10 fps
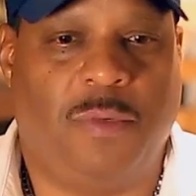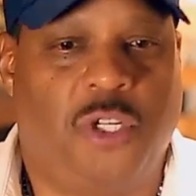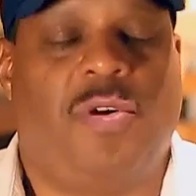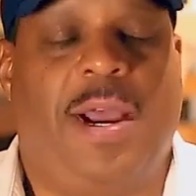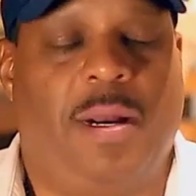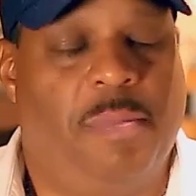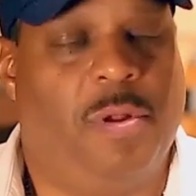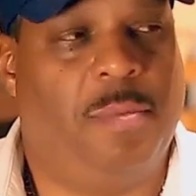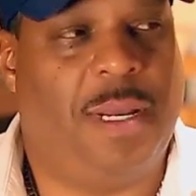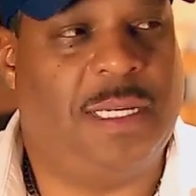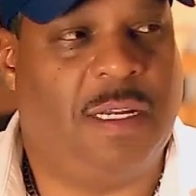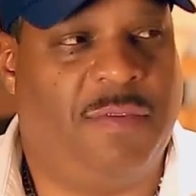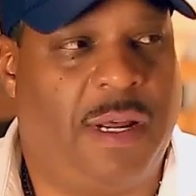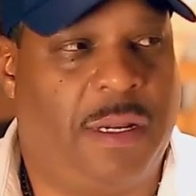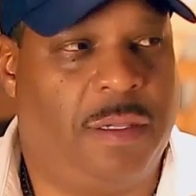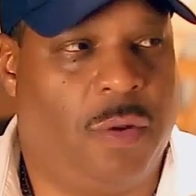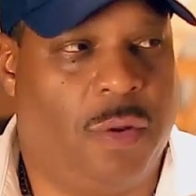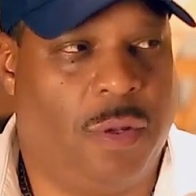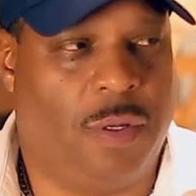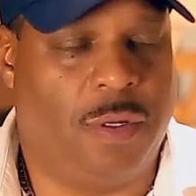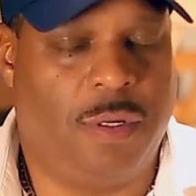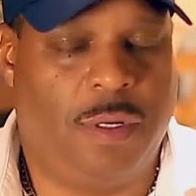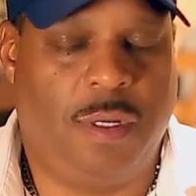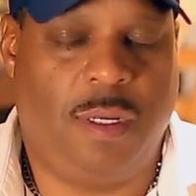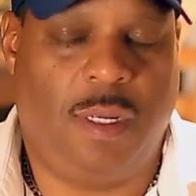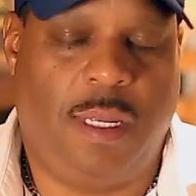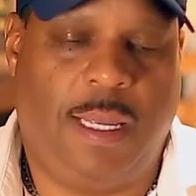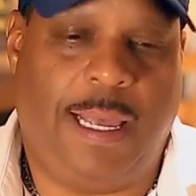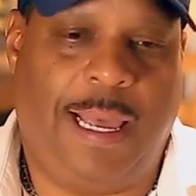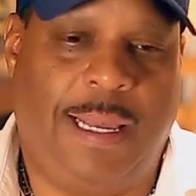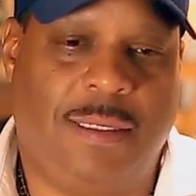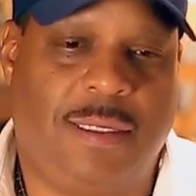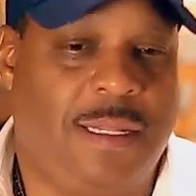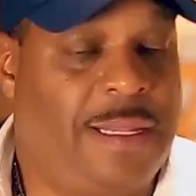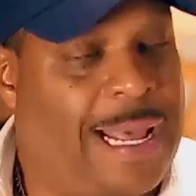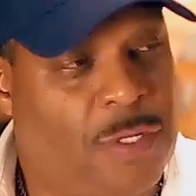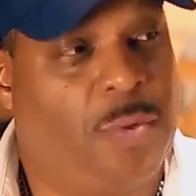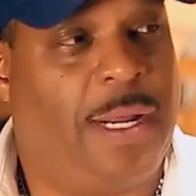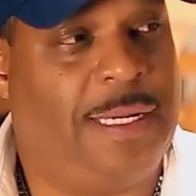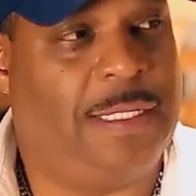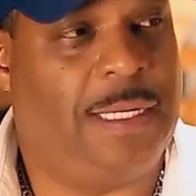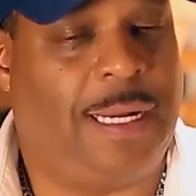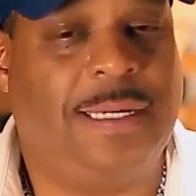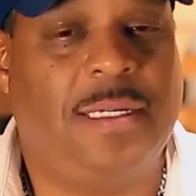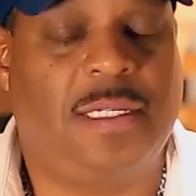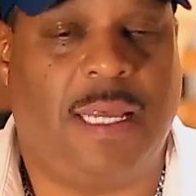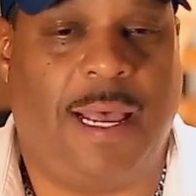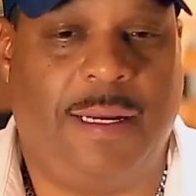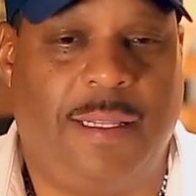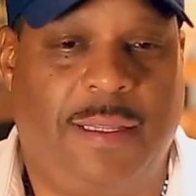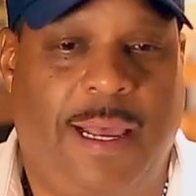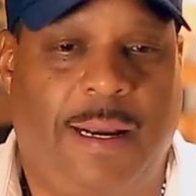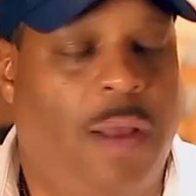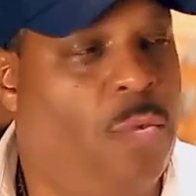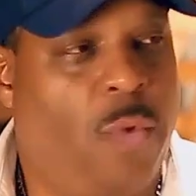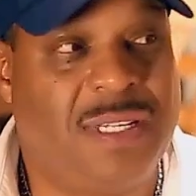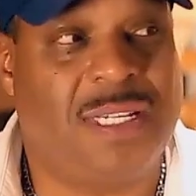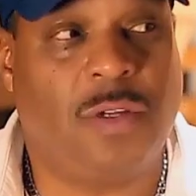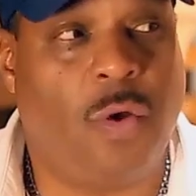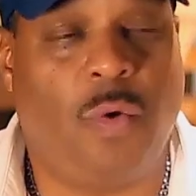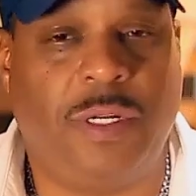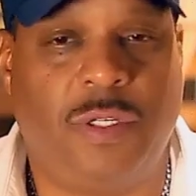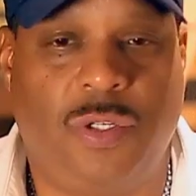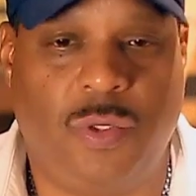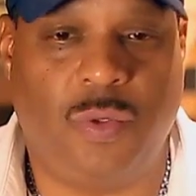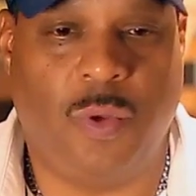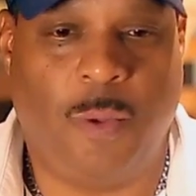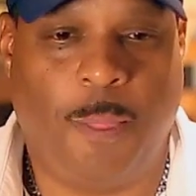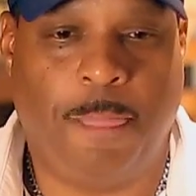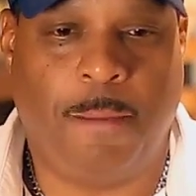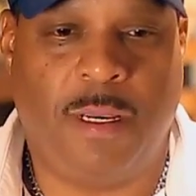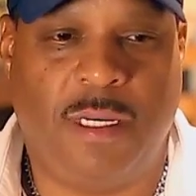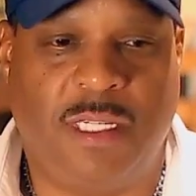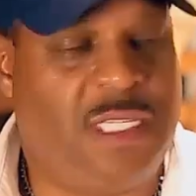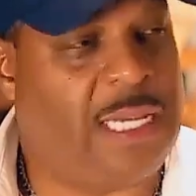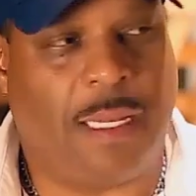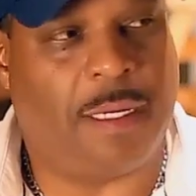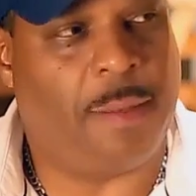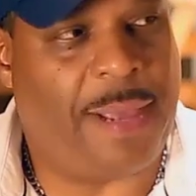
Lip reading: try to pull myself out of the hole? And that's what I did. I decided that I wasn't going to sell in a